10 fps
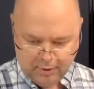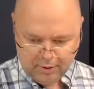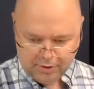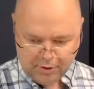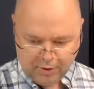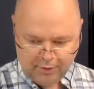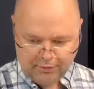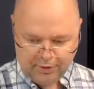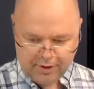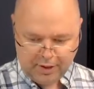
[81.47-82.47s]
So the
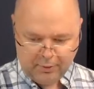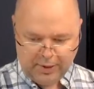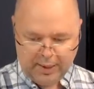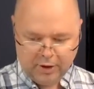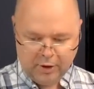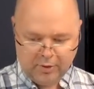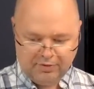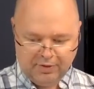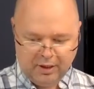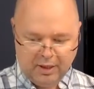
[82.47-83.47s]
first thing we got to do is
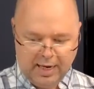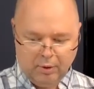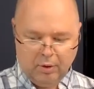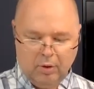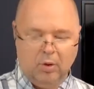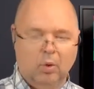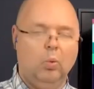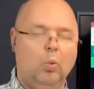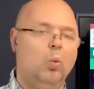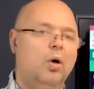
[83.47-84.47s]
figure out
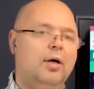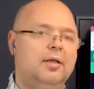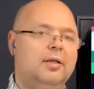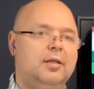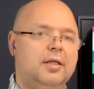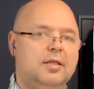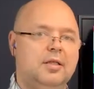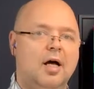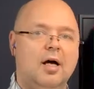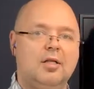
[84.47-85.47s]
what the
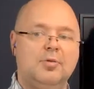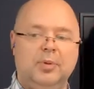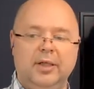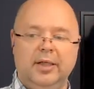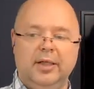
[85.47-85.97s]
stock split